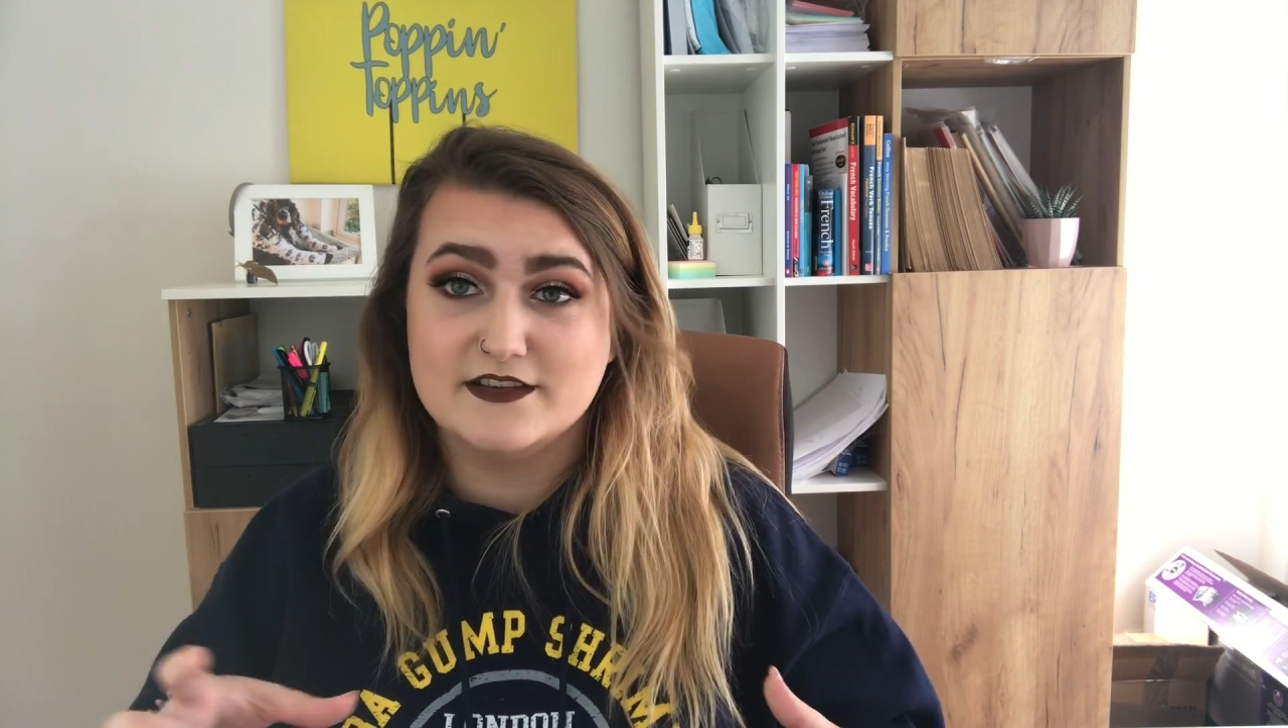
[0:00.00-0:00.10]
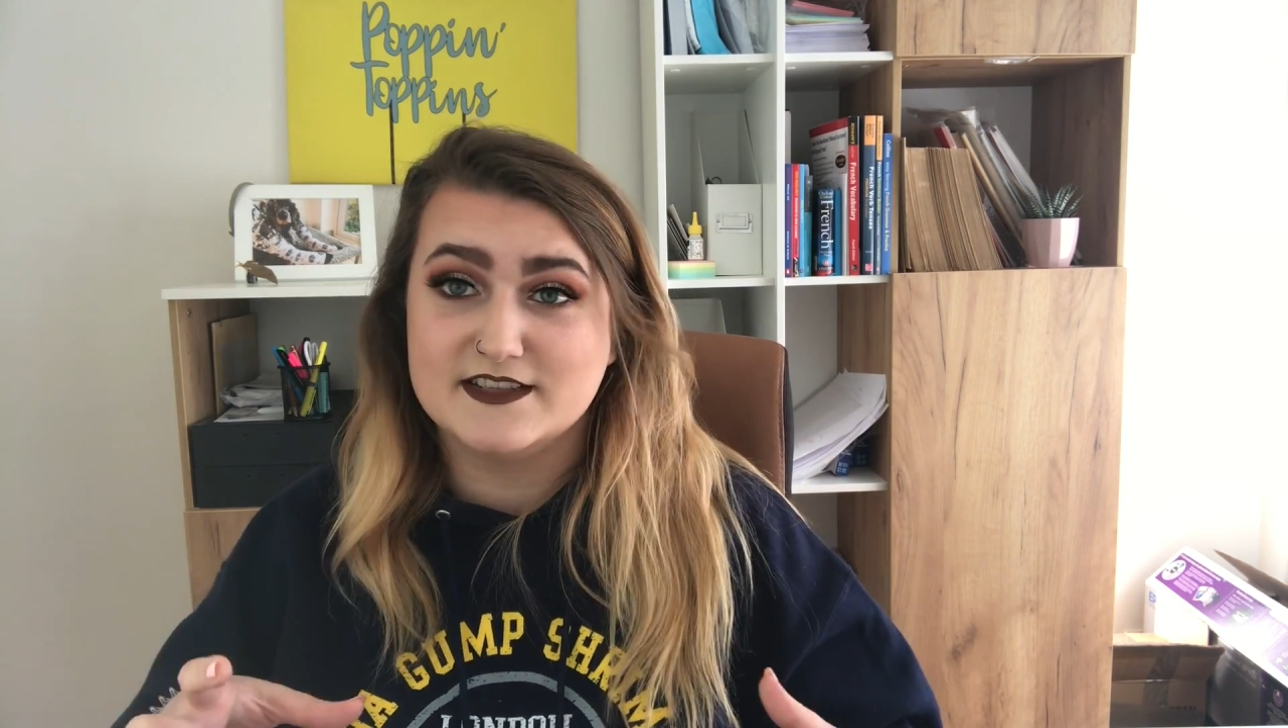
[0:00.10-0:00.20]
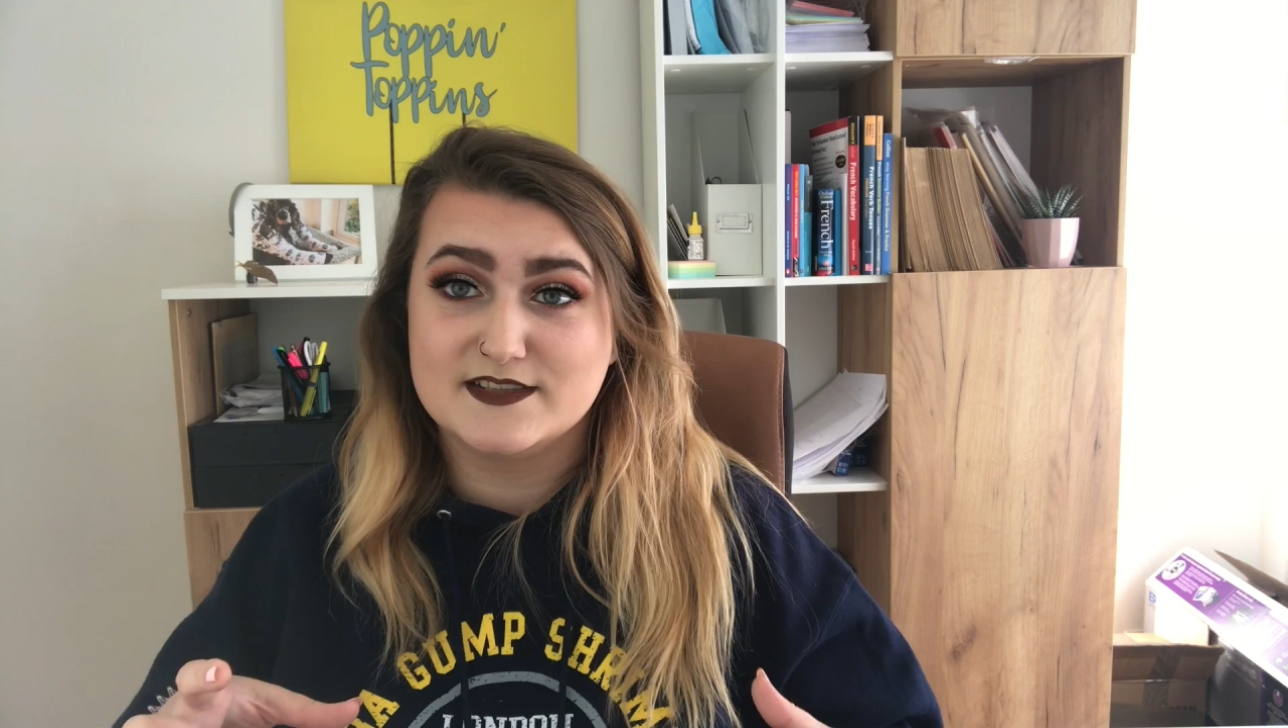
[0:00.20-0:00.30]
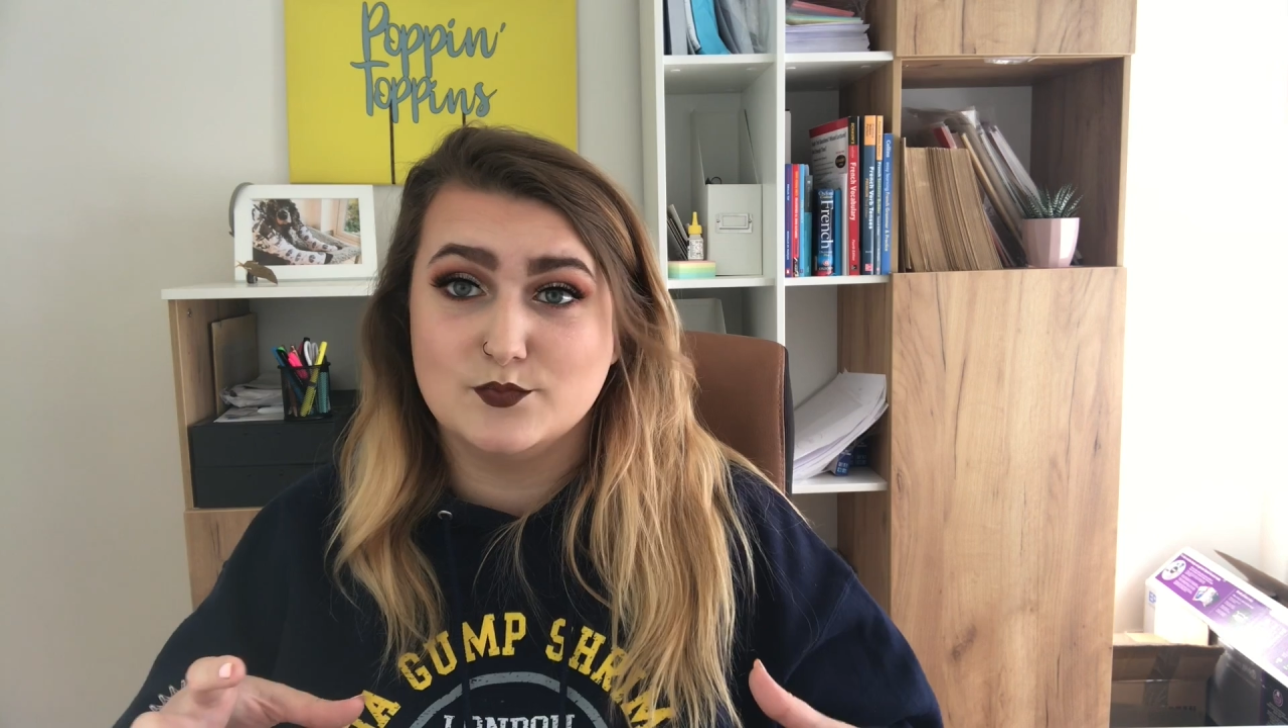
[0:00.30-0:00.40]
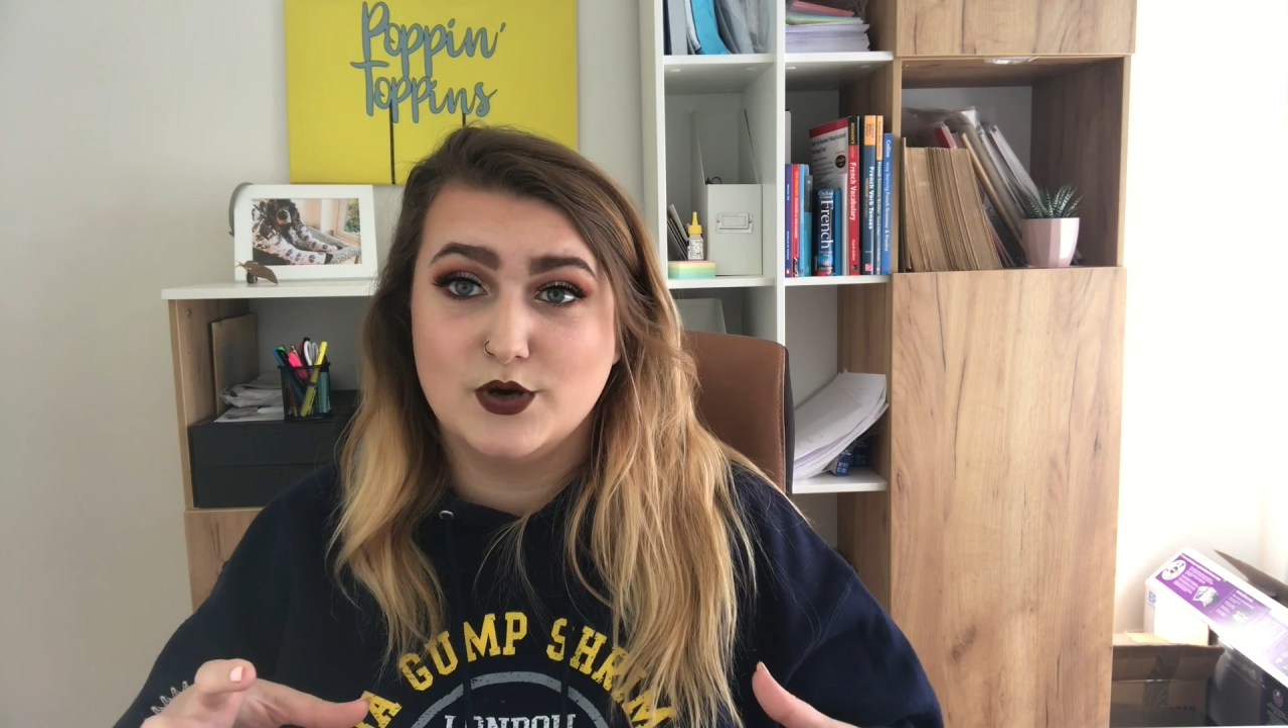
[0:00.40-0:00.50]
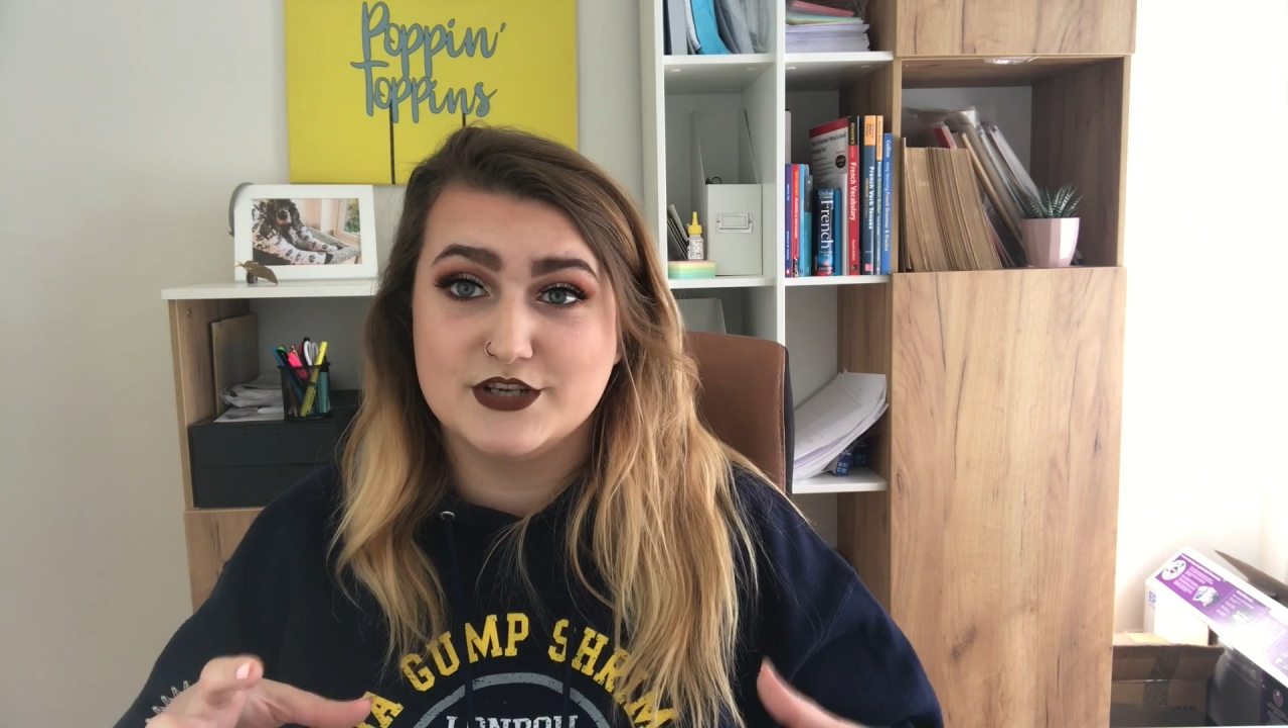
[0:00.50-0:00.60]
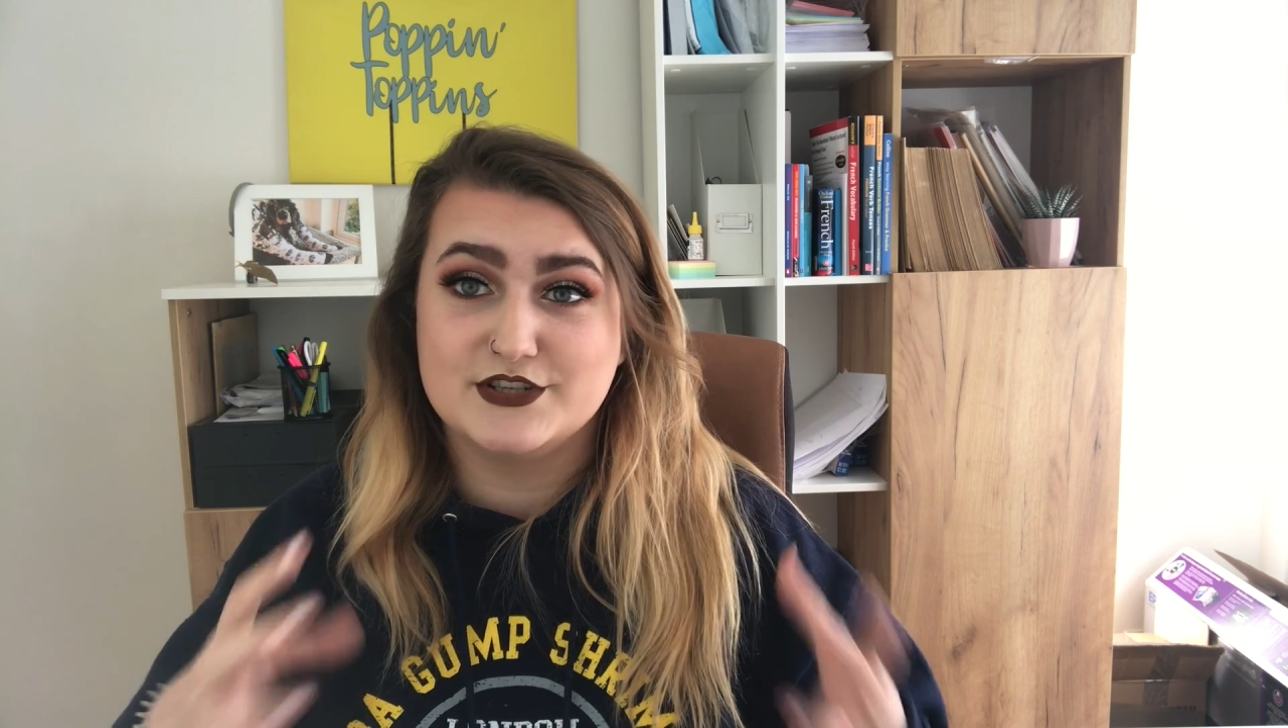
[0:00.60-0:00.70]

the system works.